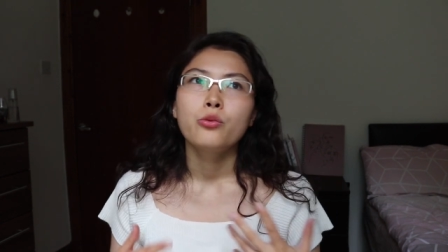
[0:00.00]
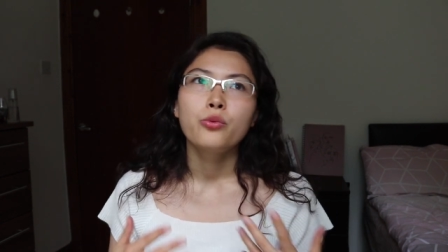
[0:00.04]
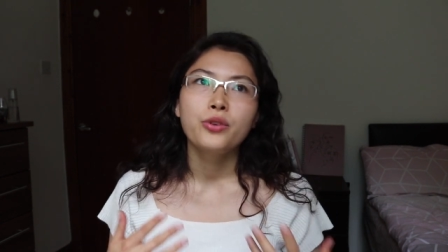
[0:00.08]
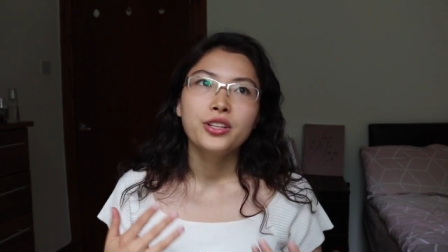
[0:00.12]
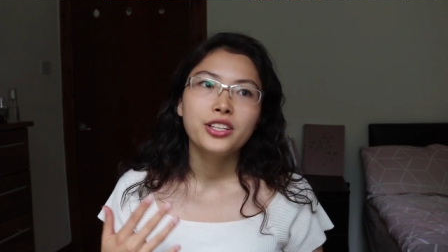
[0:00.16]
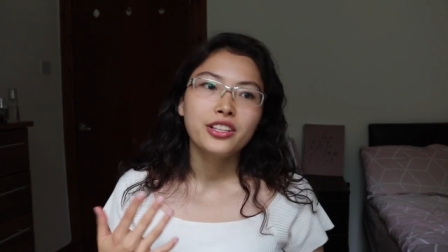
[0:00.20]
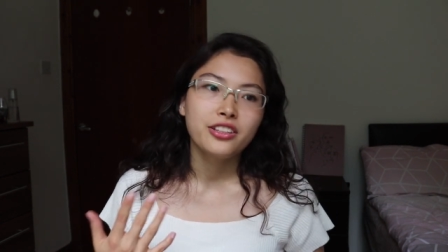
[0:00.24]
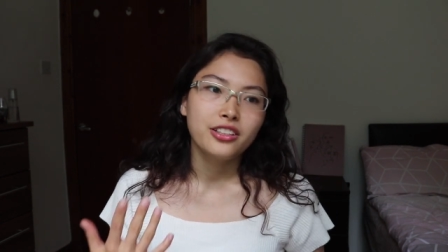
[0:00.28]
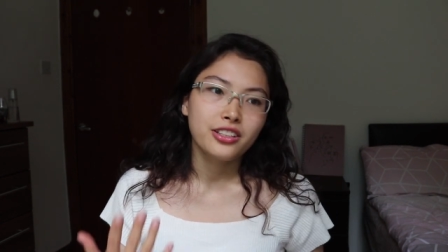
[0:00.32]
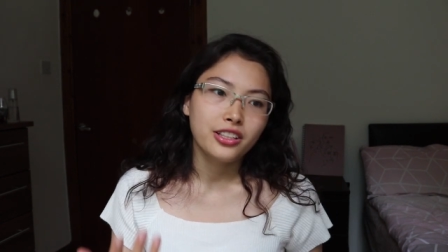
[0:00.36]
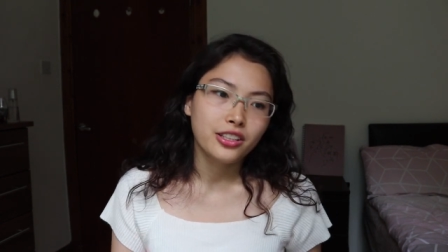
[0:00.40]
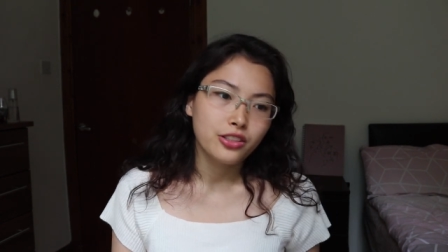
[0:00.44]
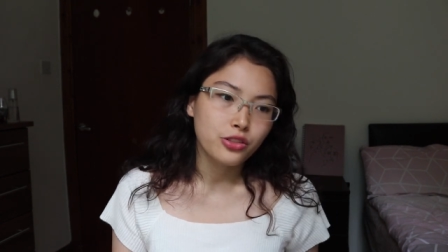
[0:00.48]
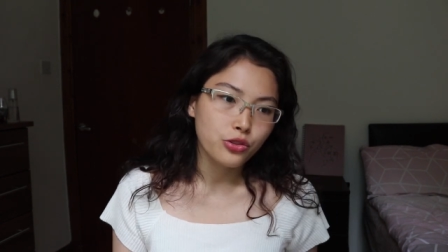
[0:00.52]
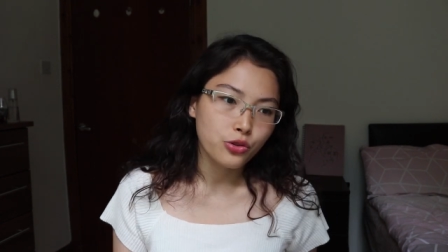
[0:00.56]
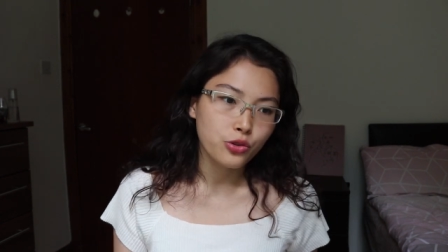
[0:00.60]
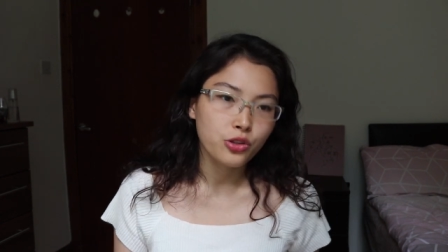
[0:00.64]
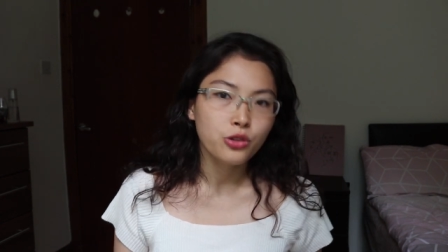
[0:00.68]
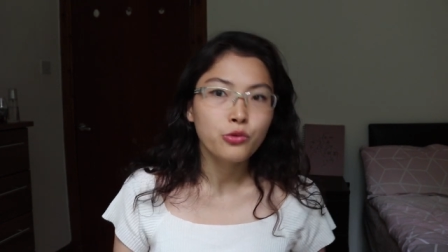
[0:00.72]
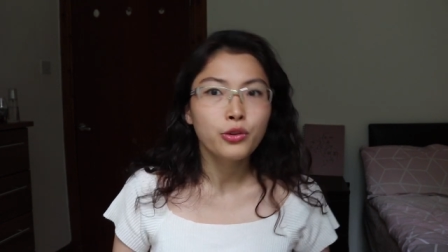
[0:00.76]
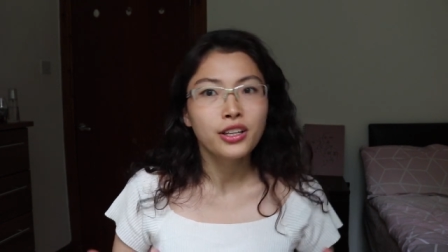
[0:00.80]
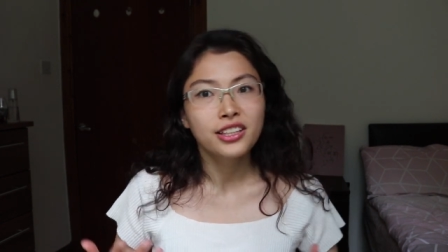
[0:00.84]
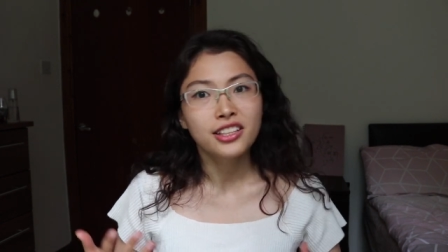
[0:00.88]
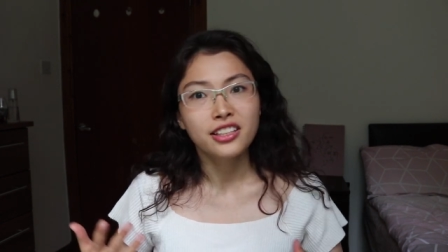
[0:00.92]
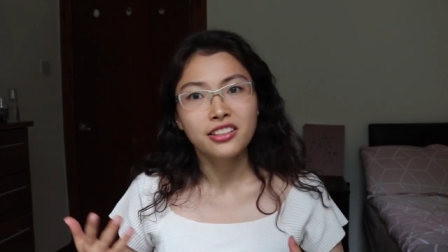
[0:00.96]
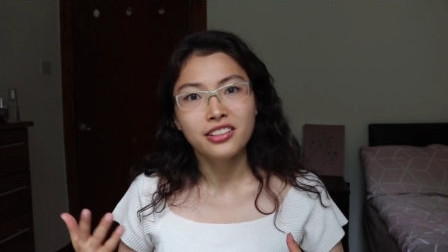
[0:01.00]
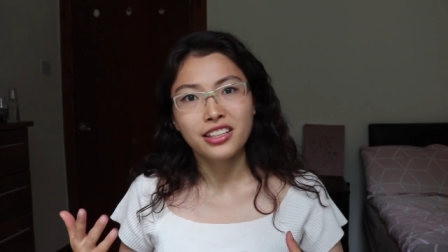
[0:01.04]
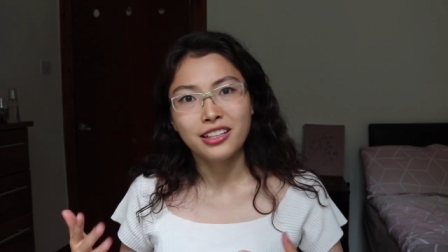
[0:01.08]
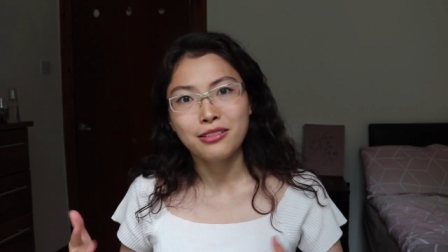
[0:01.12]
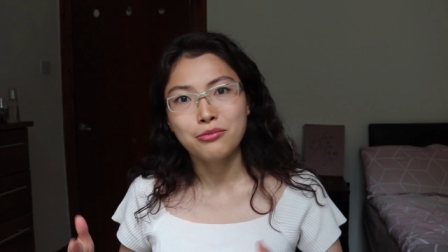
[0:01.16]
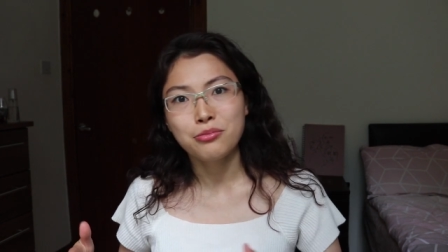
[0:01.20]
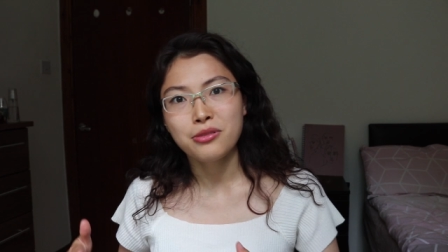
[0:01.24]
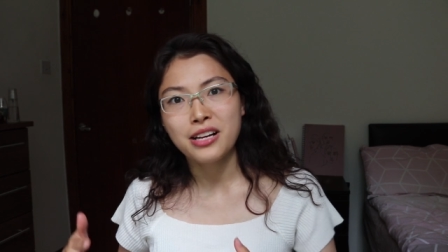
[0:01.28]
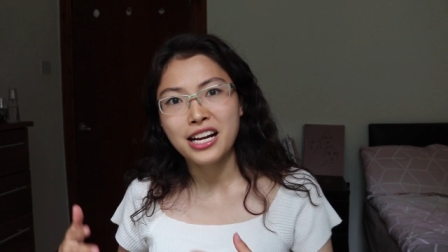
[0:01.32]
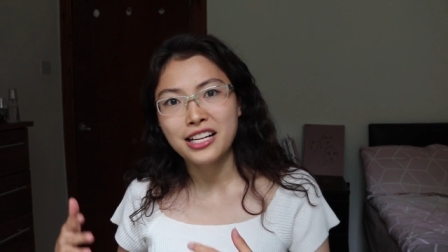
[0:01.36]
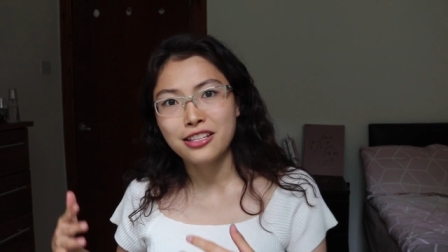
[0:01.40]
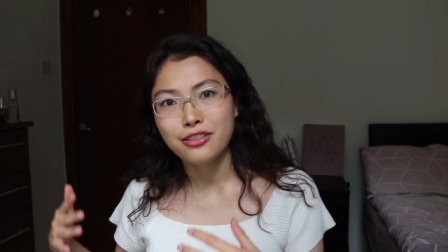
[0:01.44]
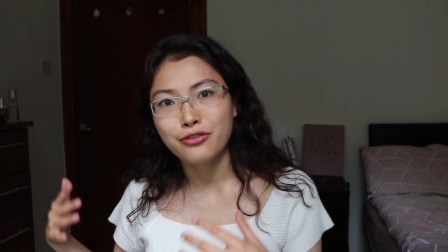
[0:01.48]
what are they doing, what are
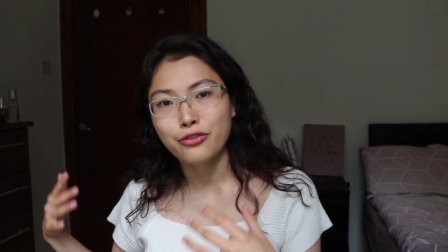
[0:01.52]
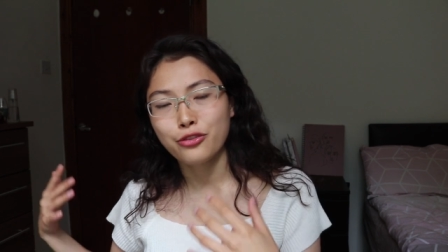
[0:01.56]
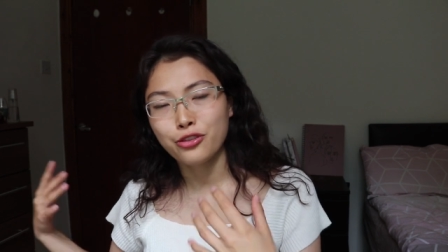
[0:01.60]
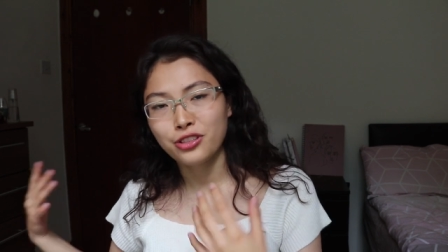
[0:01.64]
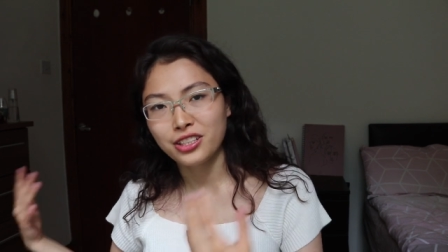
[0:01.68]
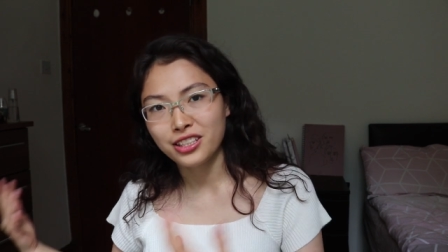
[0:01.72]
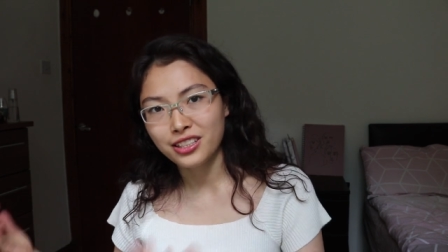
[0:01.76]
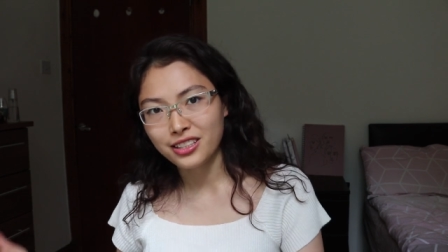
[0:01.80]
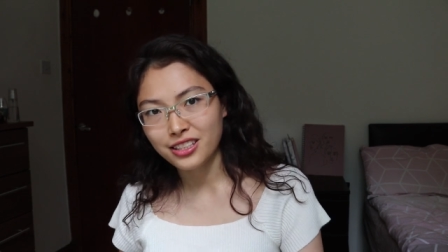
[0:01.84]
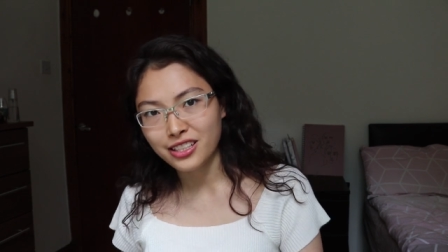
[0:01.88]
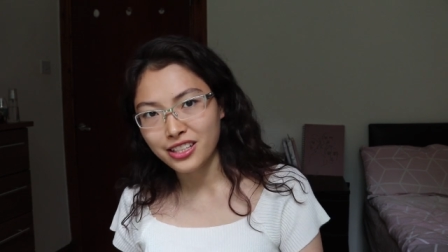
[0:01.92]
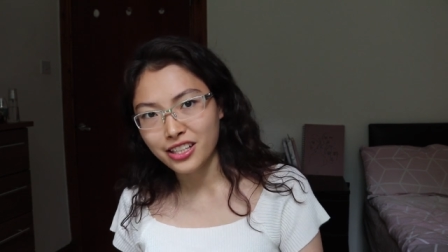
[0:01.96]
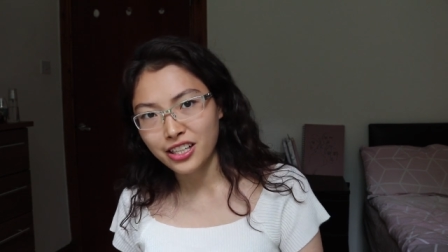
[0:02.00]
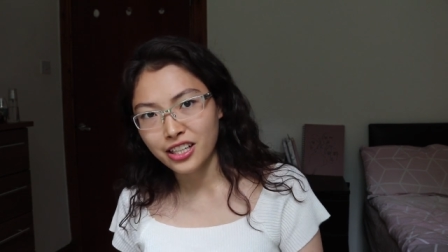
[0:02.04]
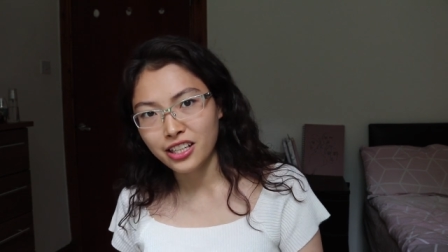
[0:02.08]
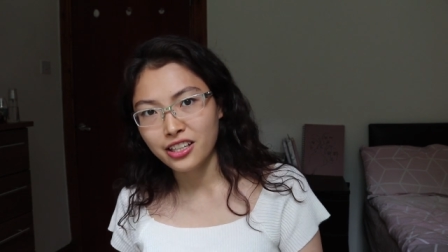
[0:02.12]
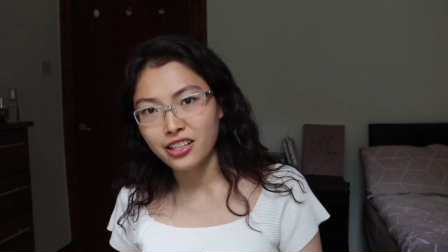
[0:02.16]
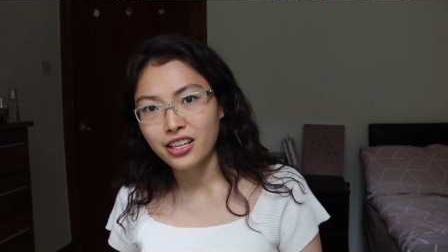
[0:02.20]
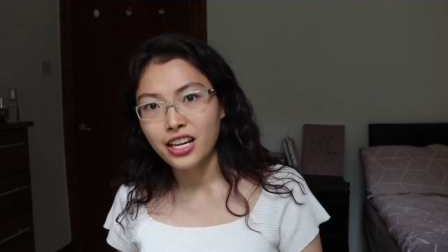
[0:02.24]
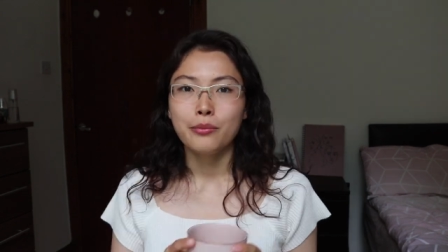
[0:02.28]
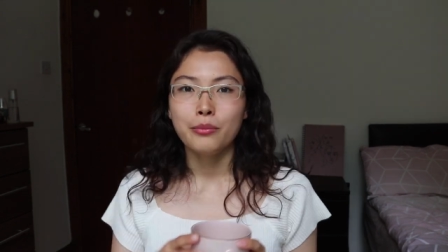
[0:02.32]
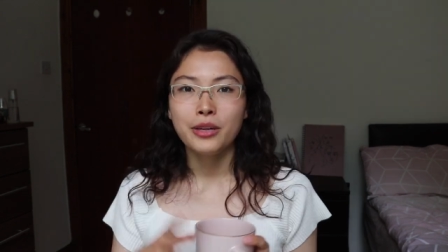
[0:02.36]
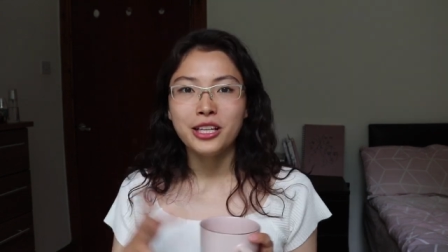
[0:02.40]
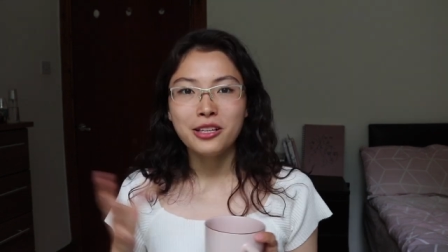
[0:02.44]
their plans for this year.